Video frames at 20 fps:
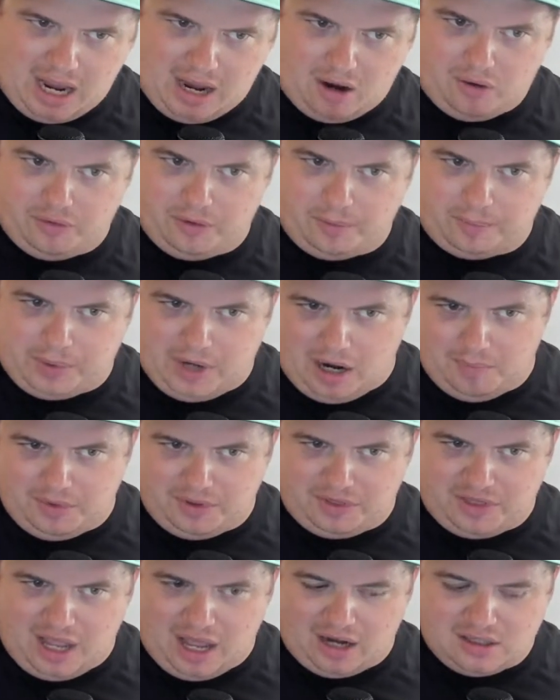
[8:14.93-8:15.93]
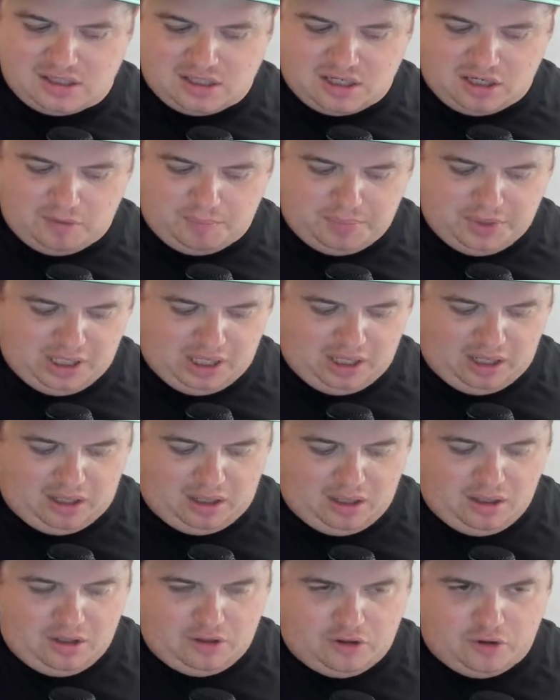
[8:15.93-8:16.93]
the problem with that is going to
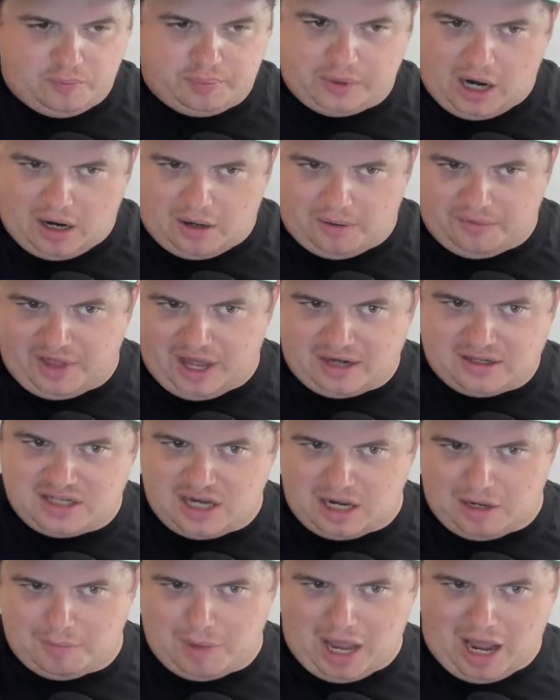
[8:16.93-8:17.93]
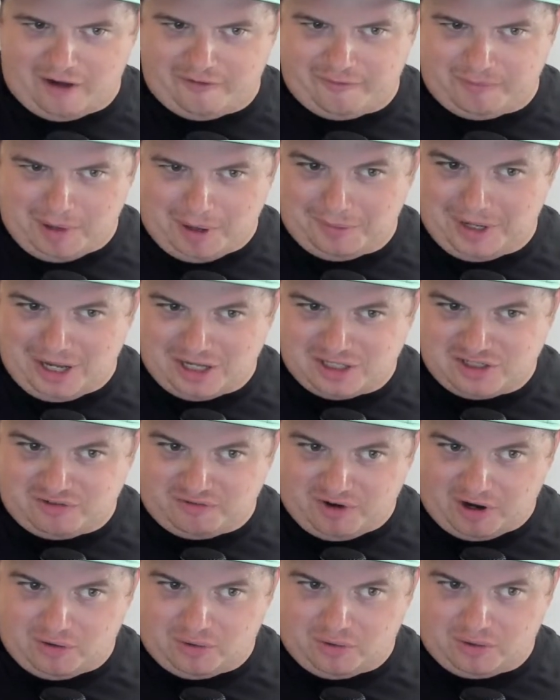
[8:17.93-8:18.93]
be that same AF probably has
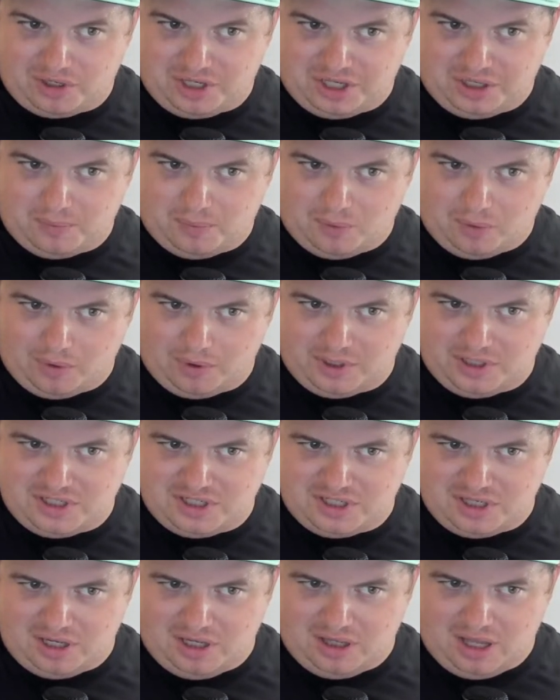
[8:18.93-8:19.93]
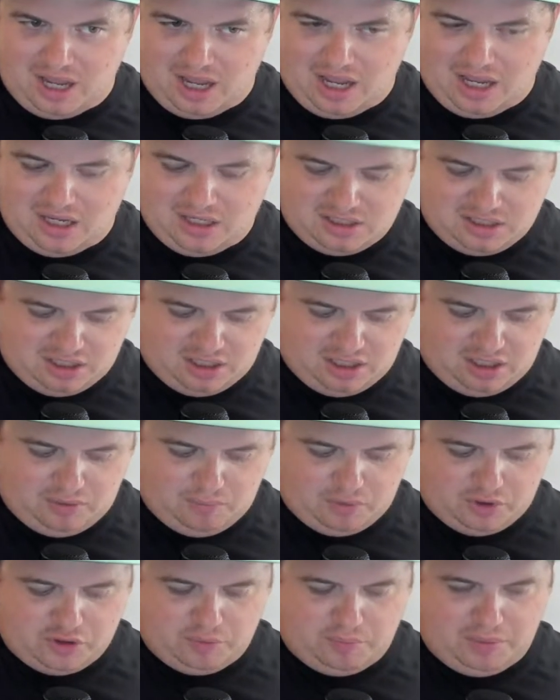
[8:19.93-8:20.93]
federal key warrants in the AC,
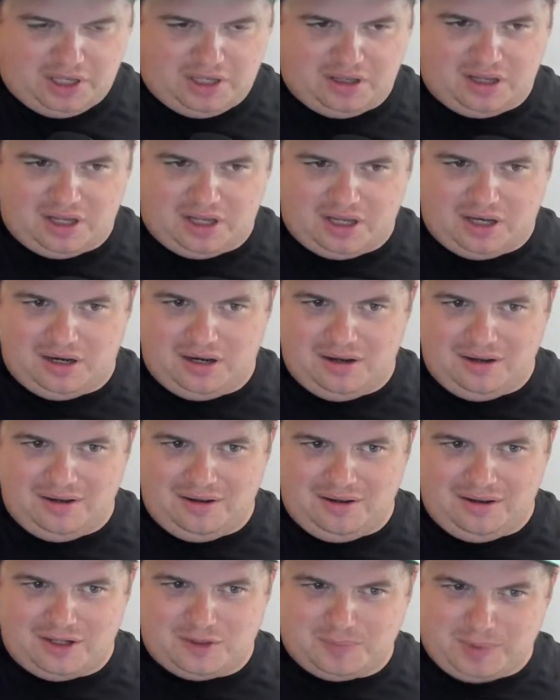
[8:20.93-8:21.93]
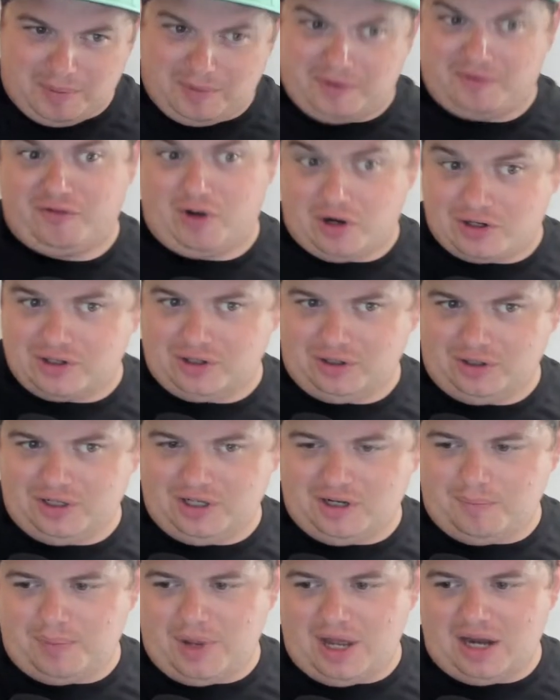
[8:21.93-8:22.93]
which mean that it's probably functionally
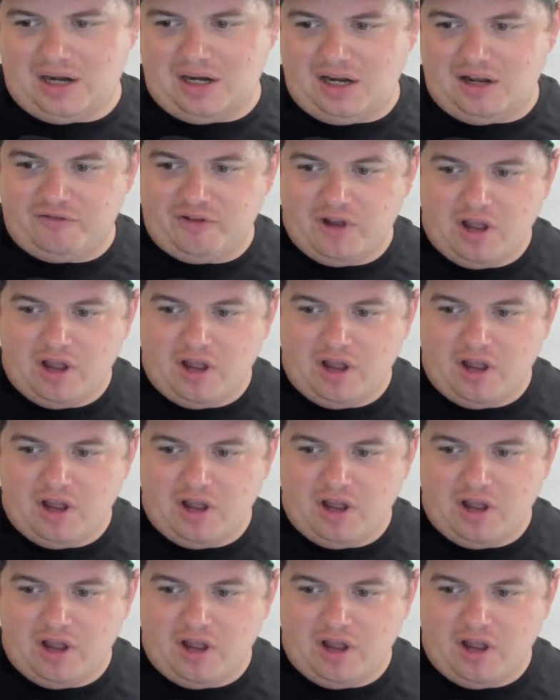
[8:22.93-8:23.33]
competitive.